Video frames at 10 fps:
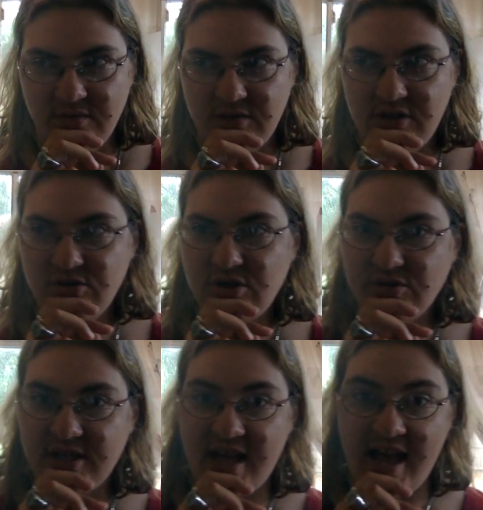the
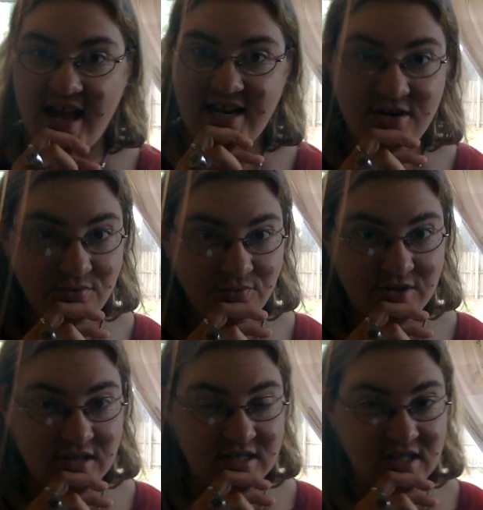Usos' head in
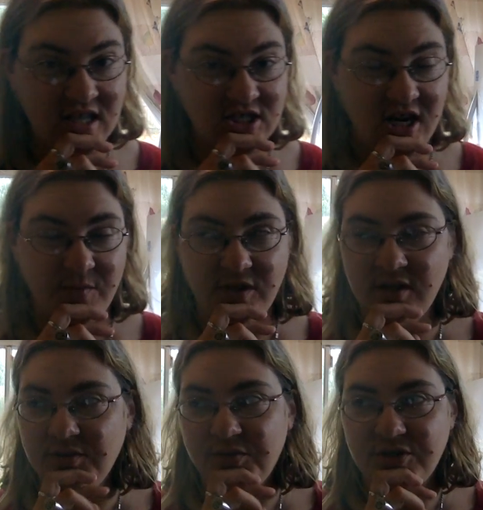with a
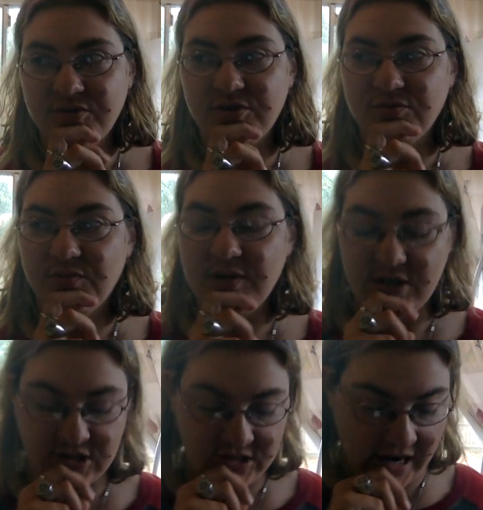sledgehammer, which was
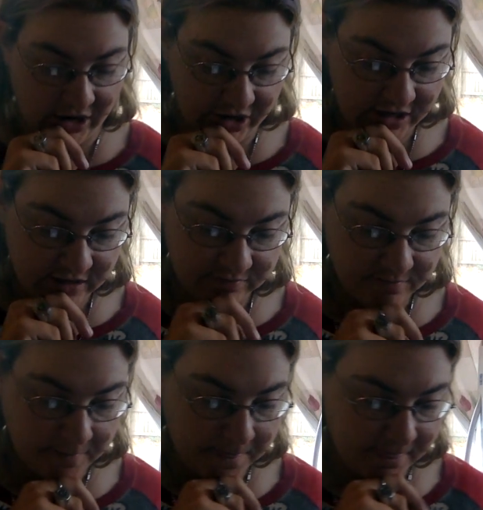really scary.
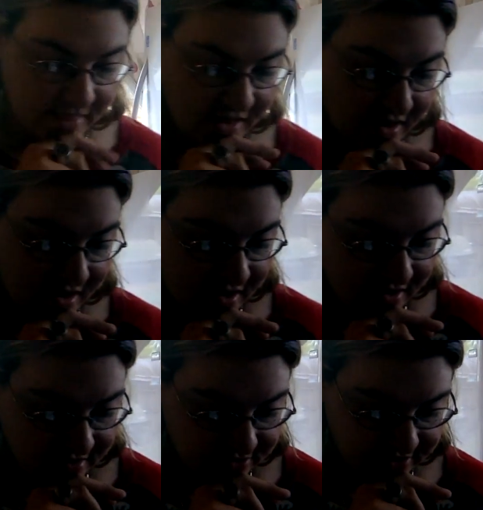
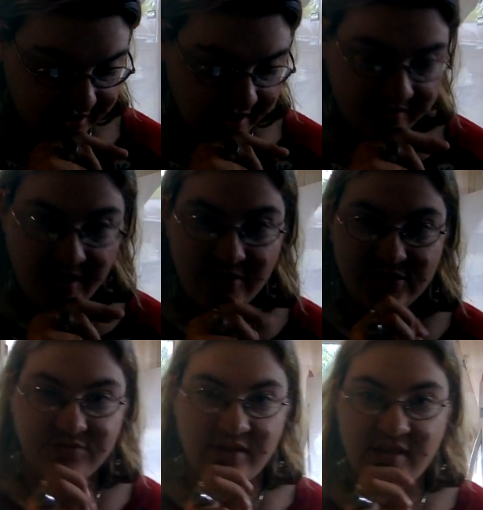So yeah, that
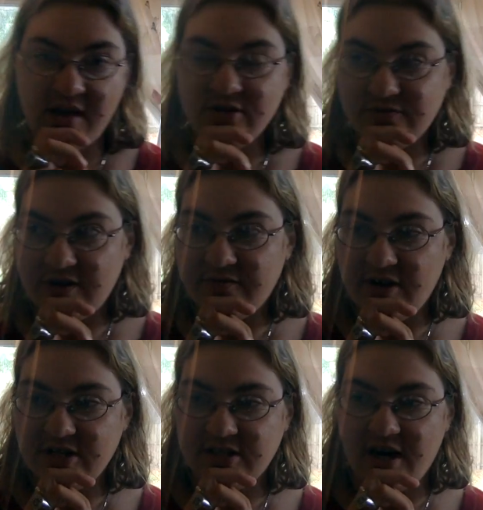was that was very,
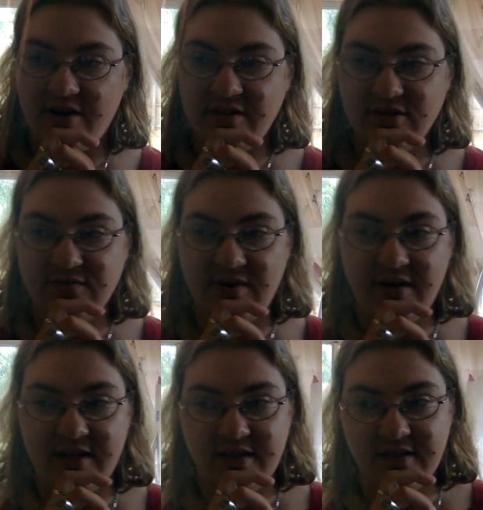very scary. That was
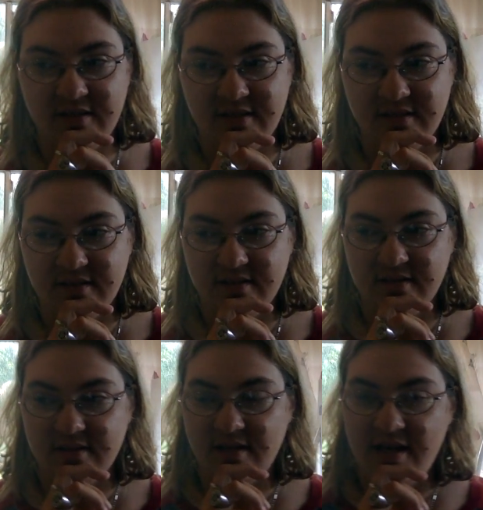very...
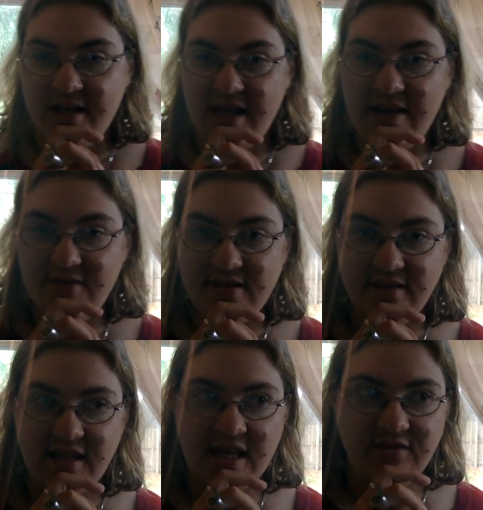
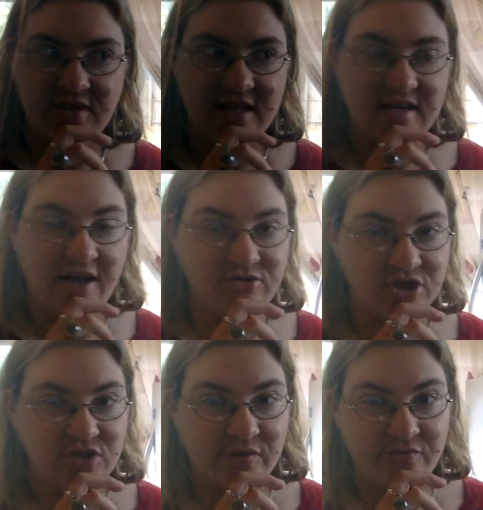Even, like, the
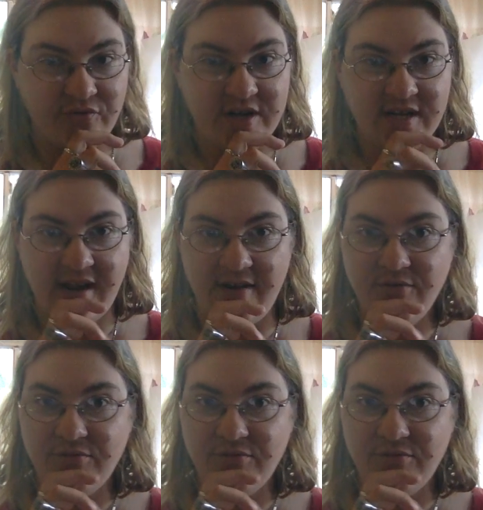announcers were freaking out,